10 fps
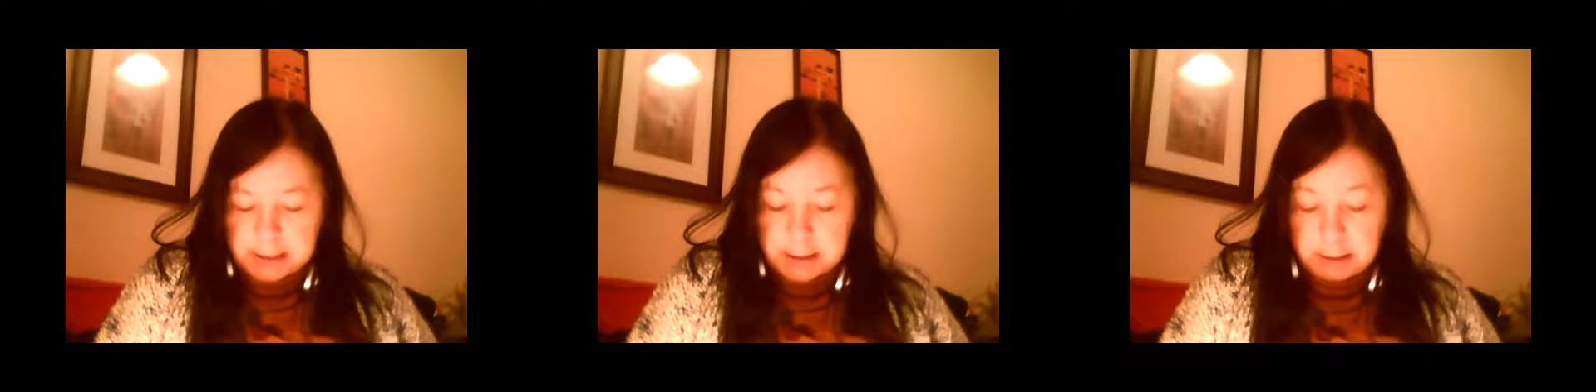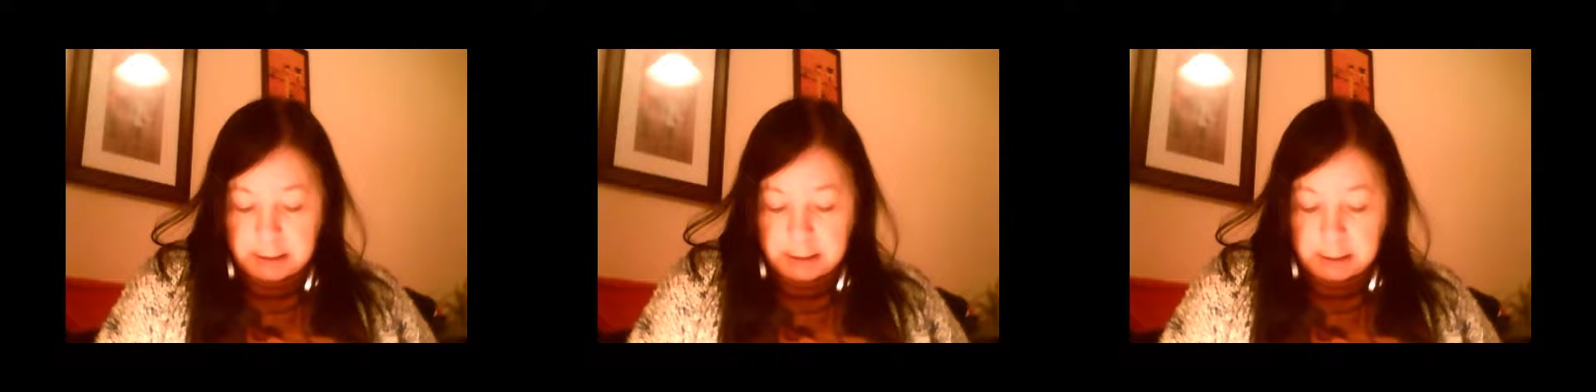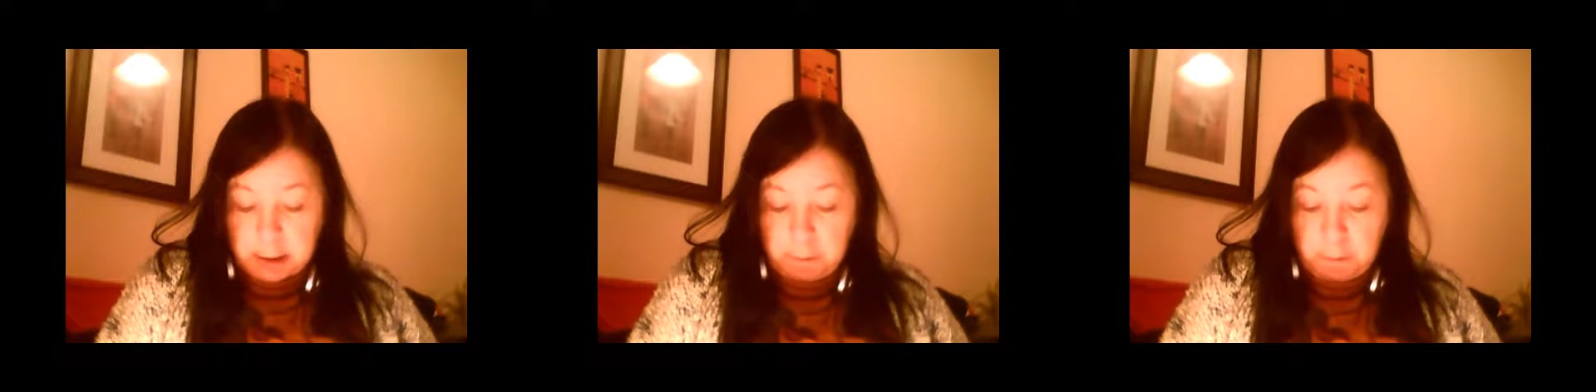secretly
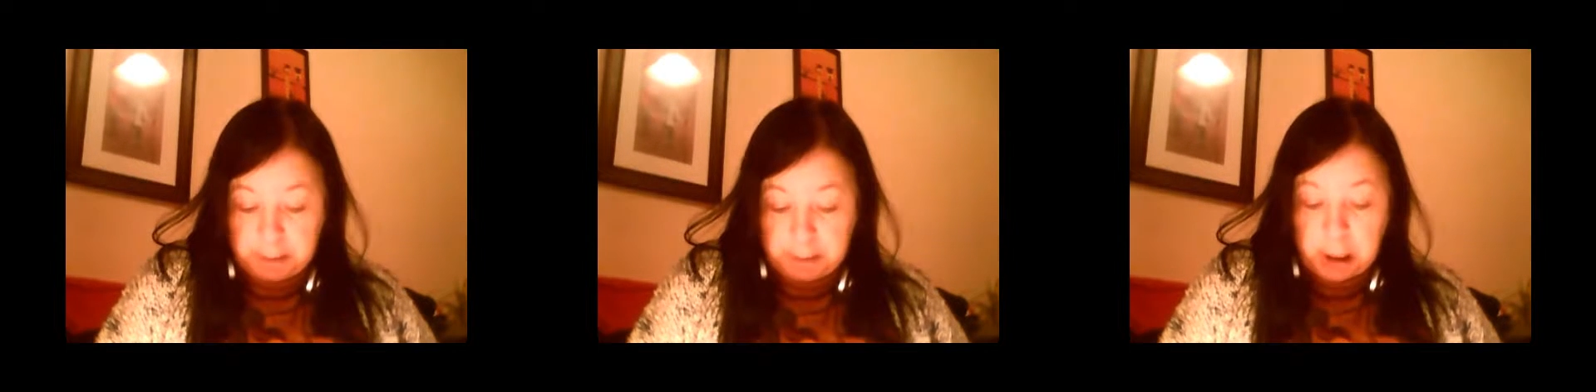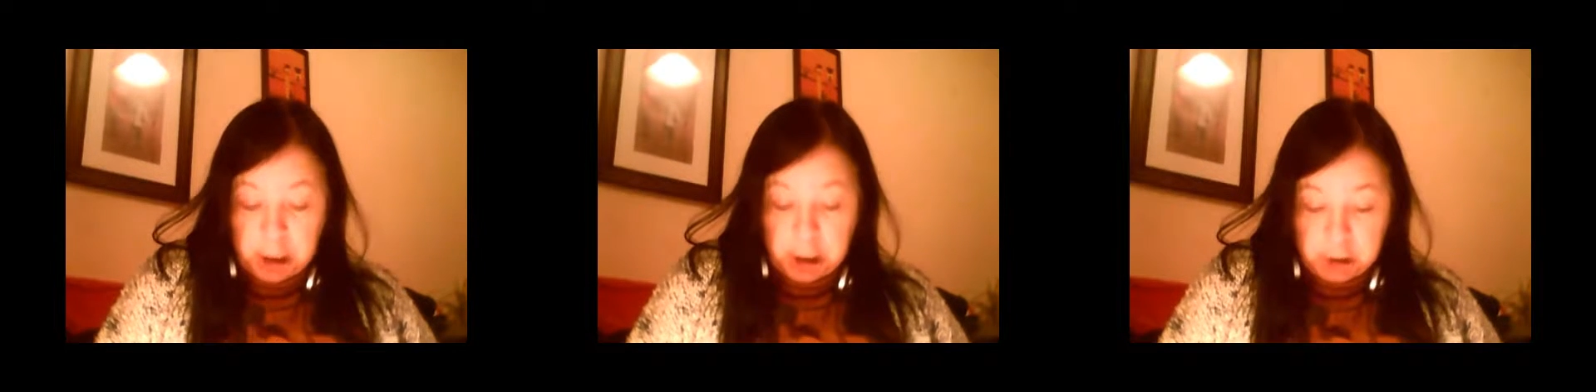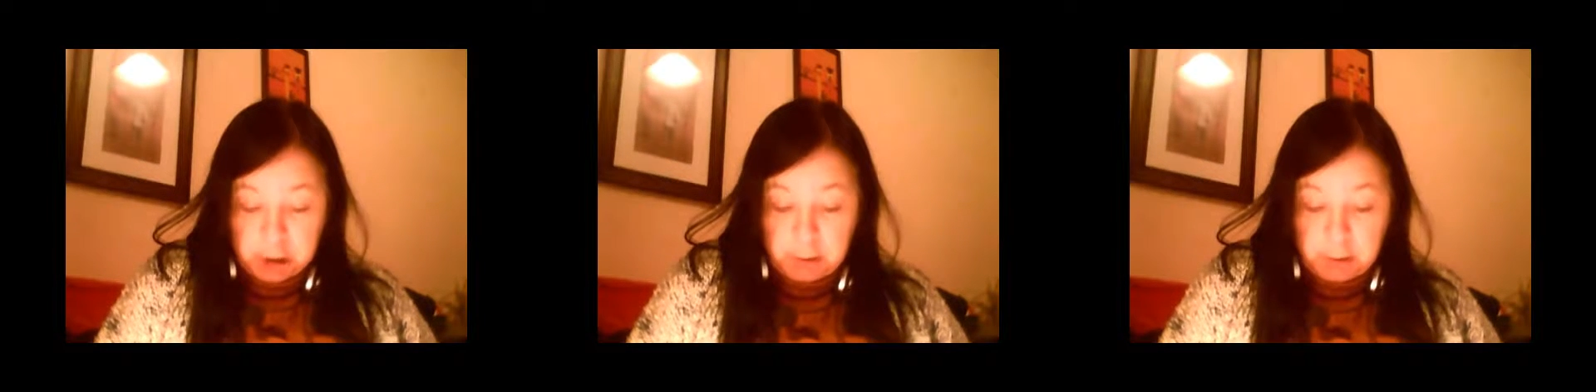hoping
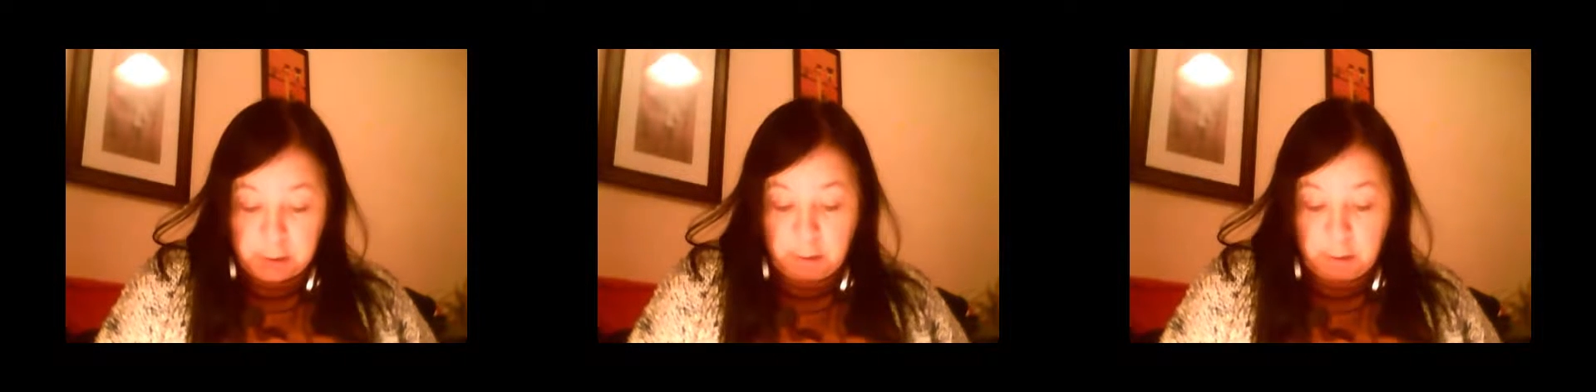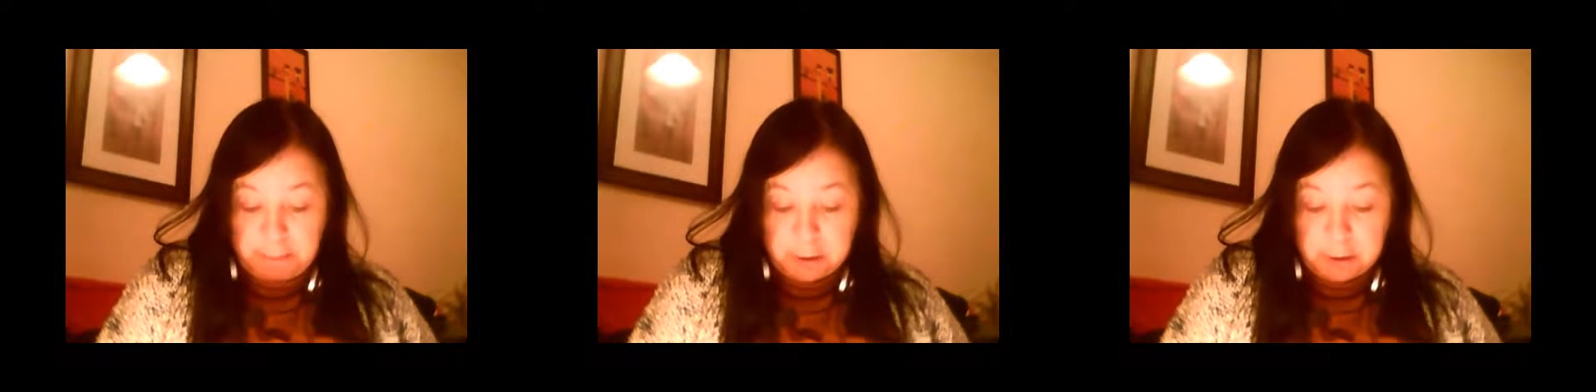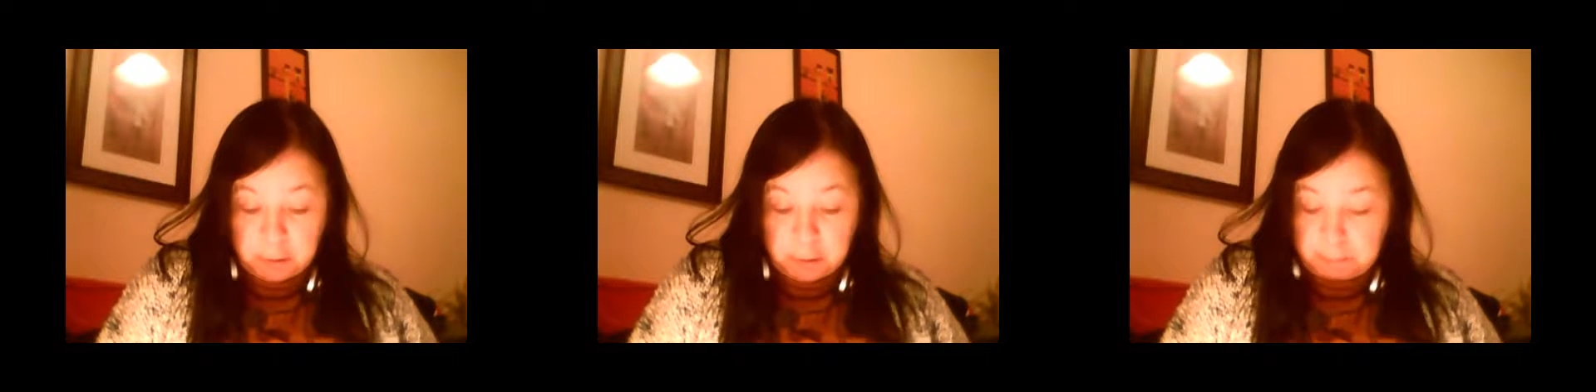Julia or
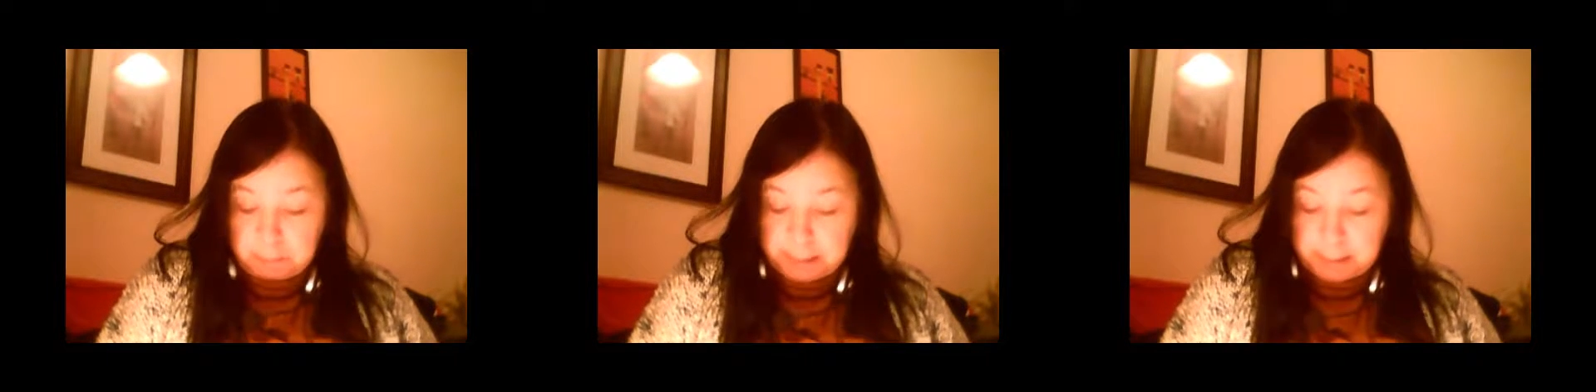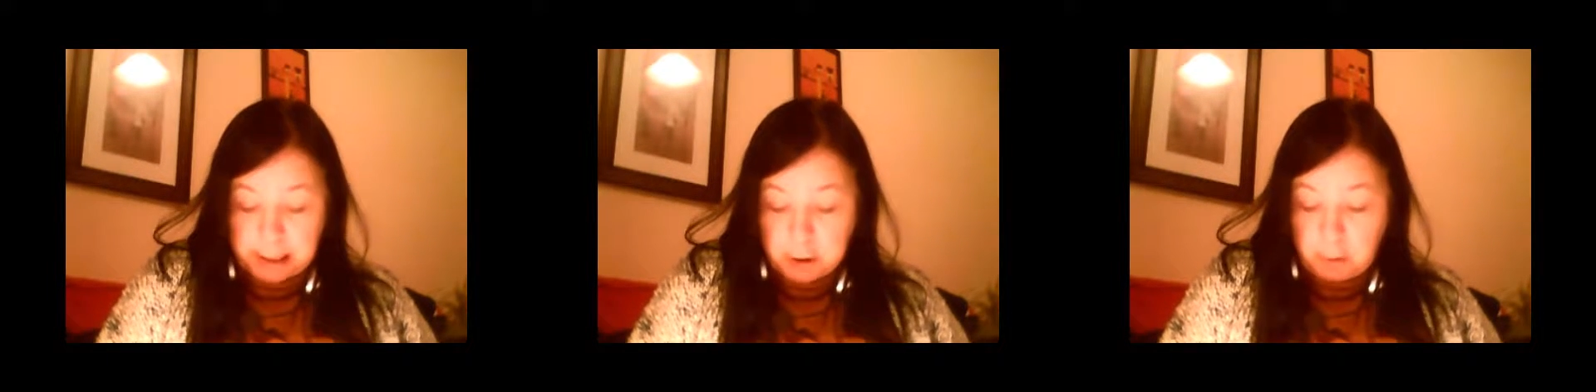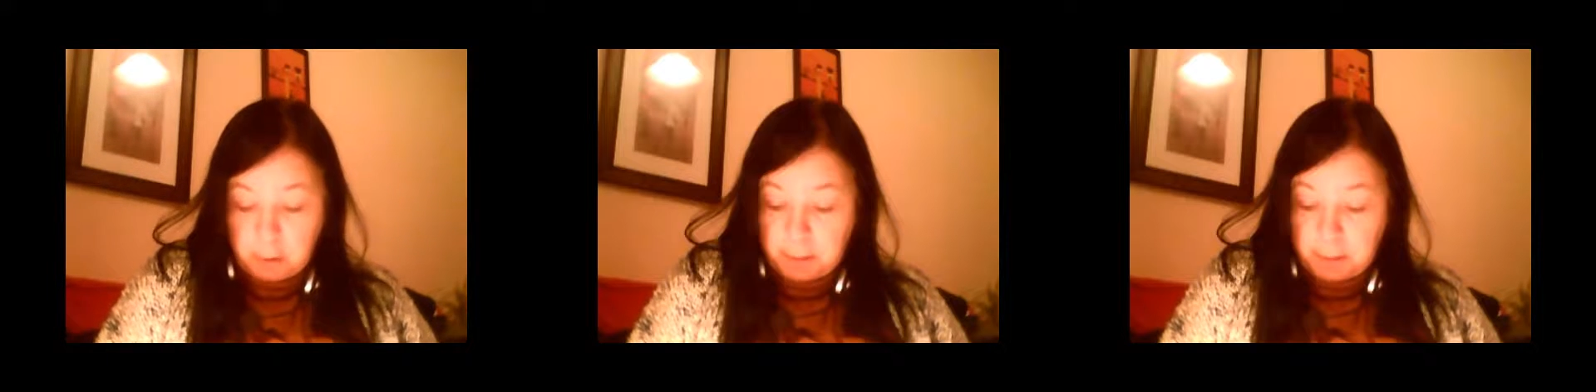Pedro, being at home,